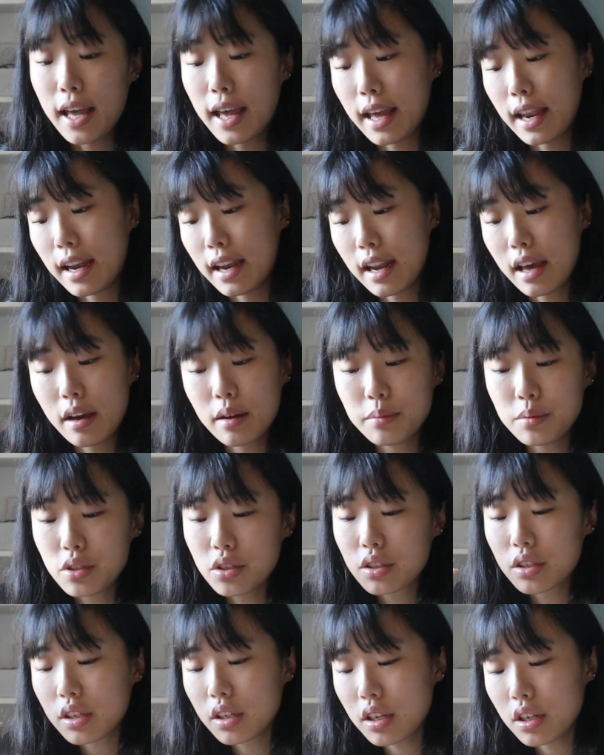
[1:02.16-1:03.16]
and now I'm
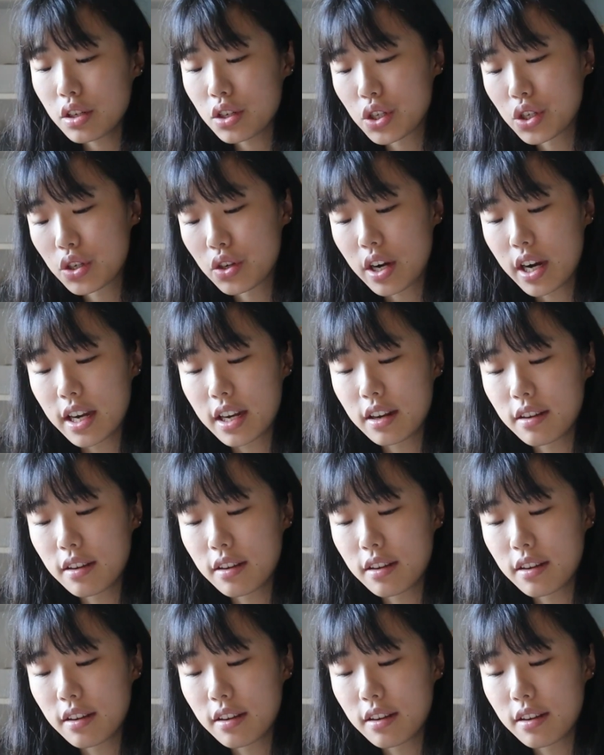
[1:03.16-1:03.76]
just gonna try